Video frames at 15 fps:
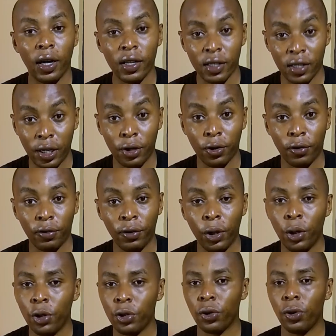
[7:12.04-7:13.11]
send off.
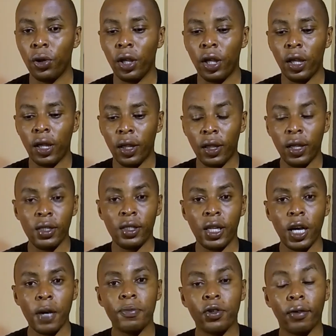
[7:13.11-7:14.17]
So these
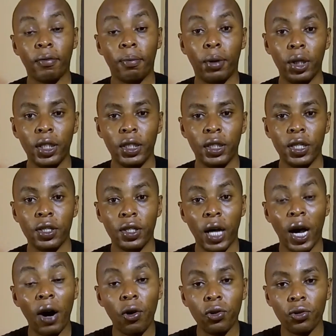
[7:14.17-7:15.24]
types of policies
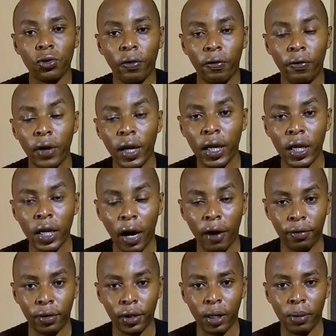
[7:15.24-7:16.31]
are also very
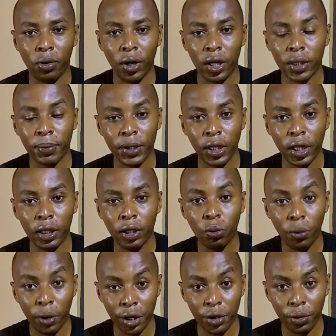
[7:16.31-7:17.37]
affordable, especially
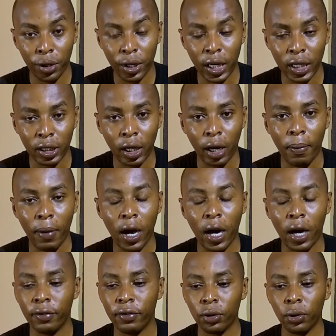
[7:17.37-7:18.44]
when you're in a Chama.
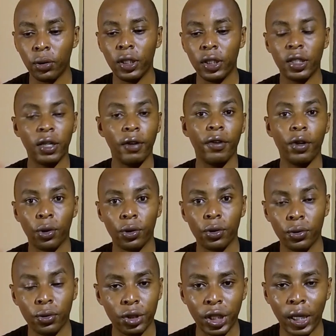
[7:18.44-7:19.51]
I've sold several
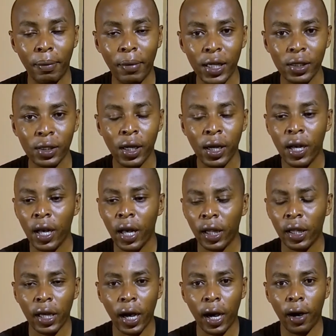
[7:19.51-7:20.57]
to Chamas.
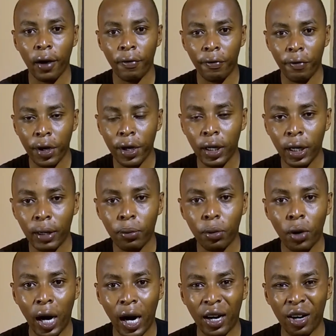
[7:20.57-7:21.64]
They are
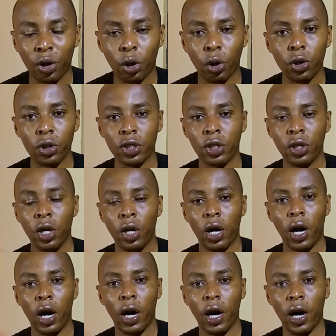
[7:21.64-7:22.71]
available across
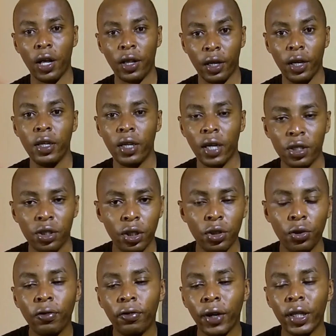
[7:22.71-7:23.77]
the industry.
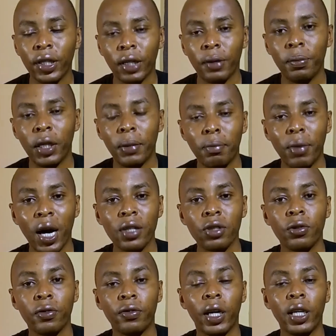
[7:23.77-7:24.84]
You'll find them in banks,
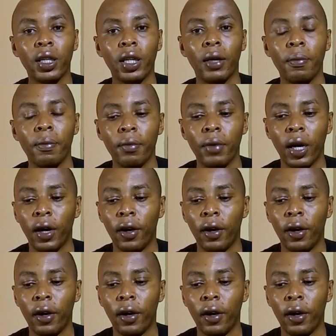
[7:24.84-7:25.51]
you'll find them